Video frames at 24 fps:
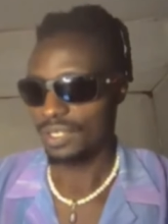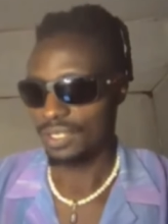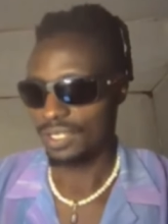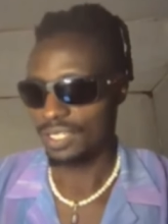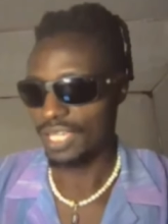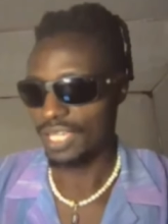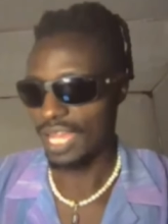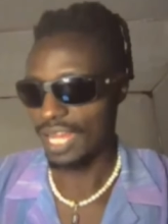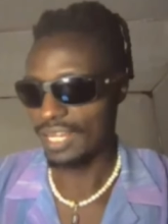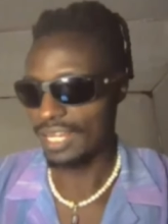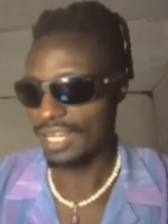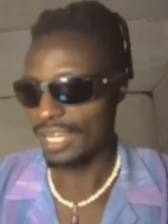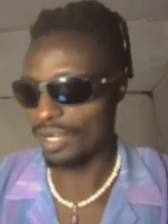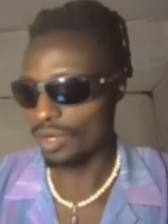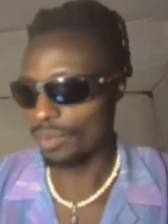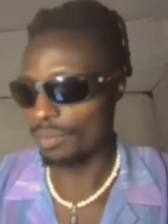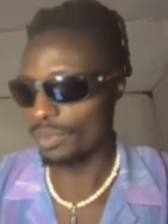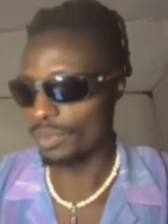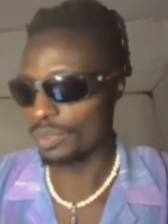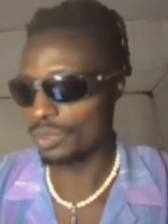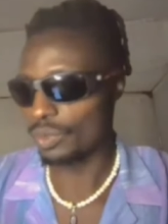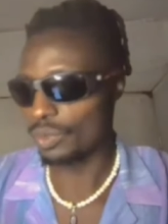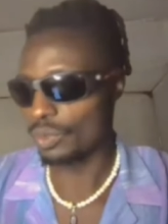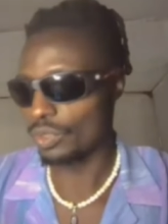Yeah,
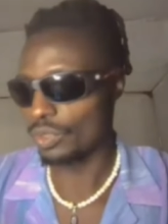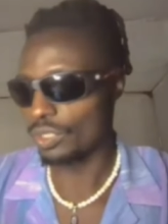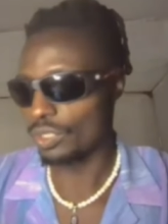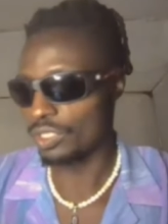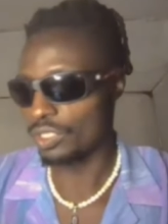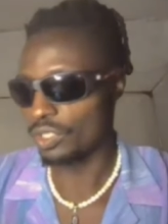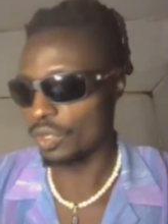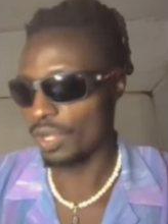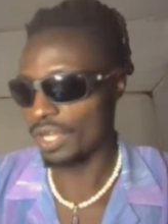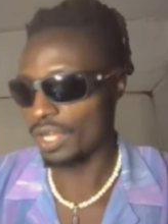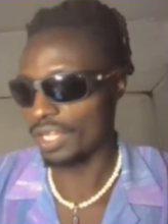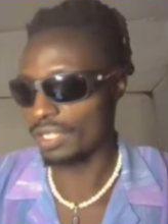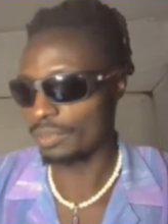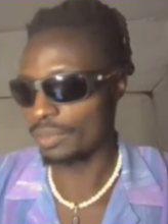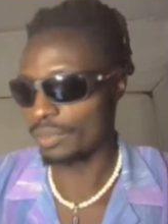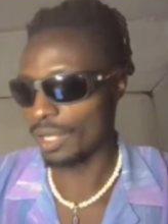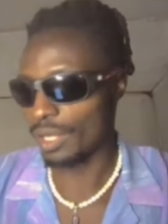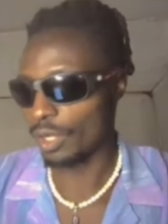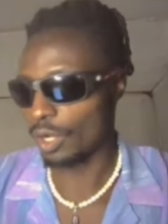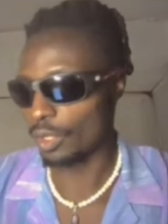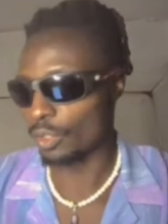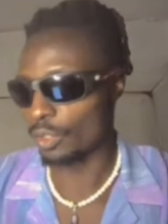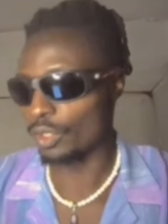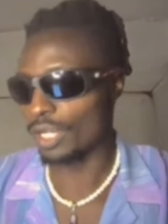Nairobi to
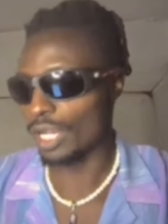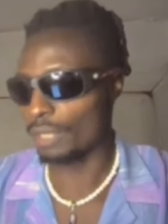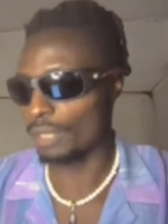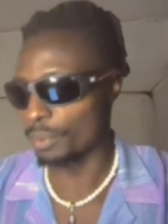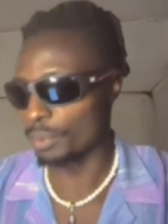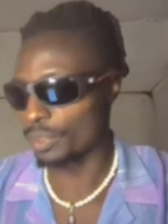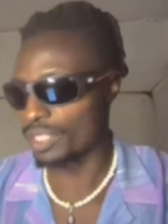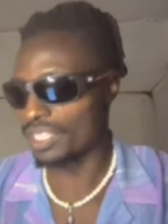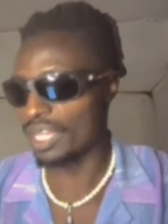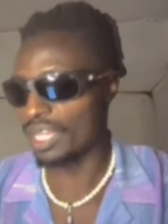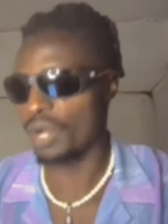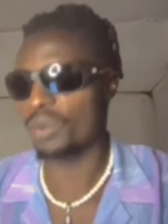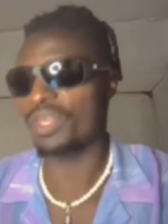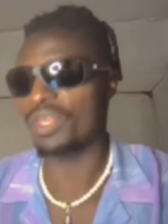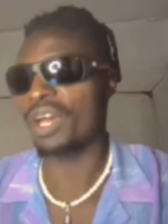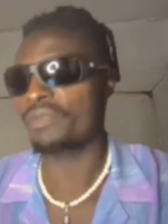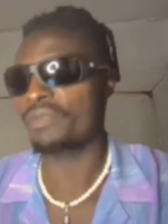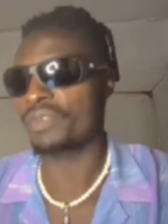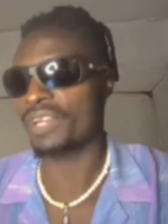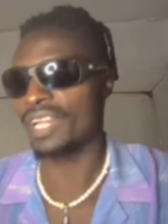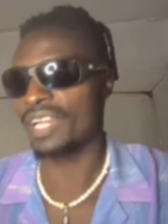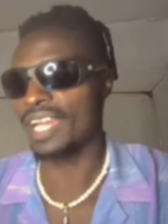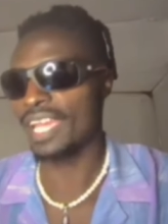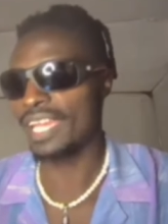Johannesburg. Or you can put South
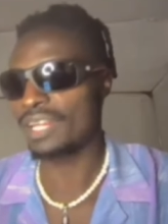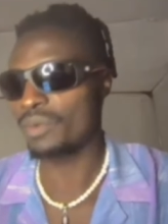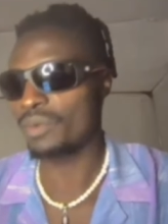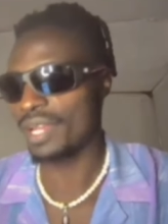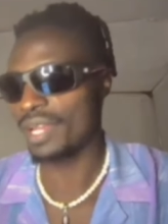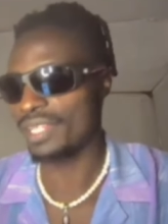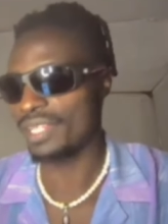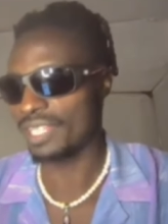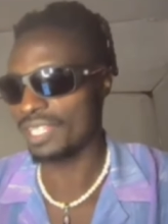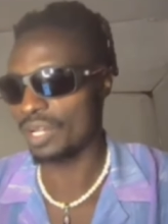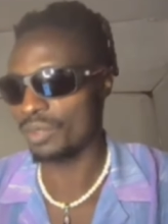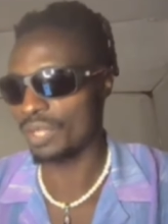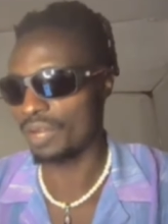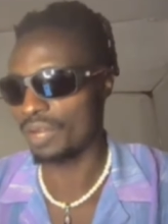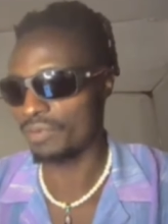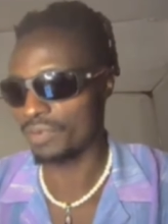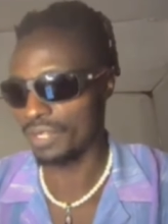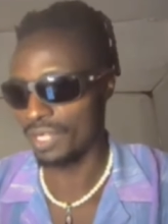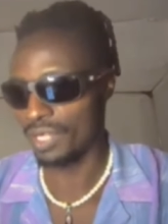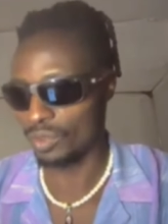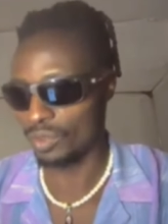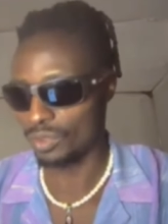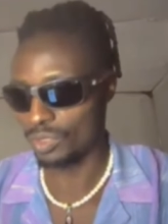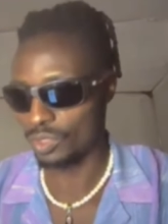Africa. Anywhere in South
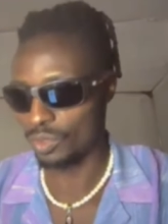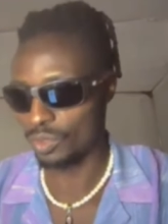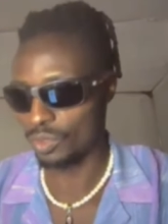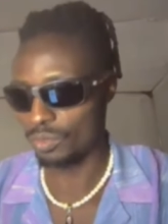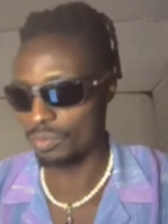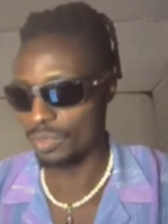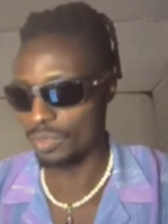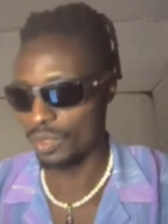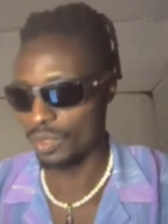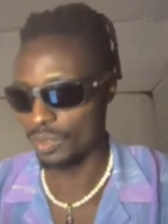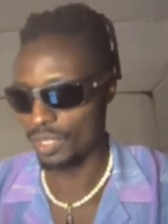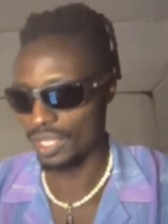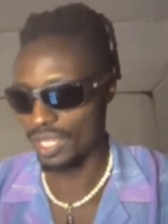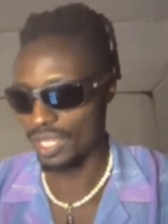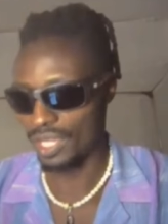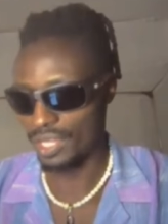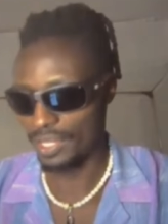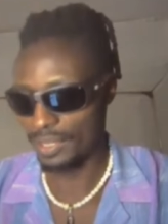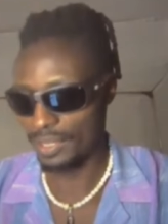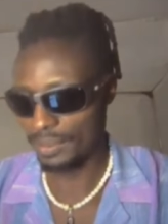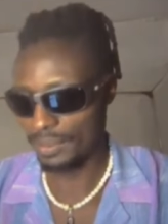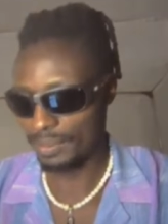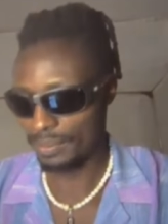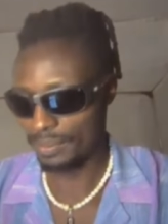Africa will should be okay.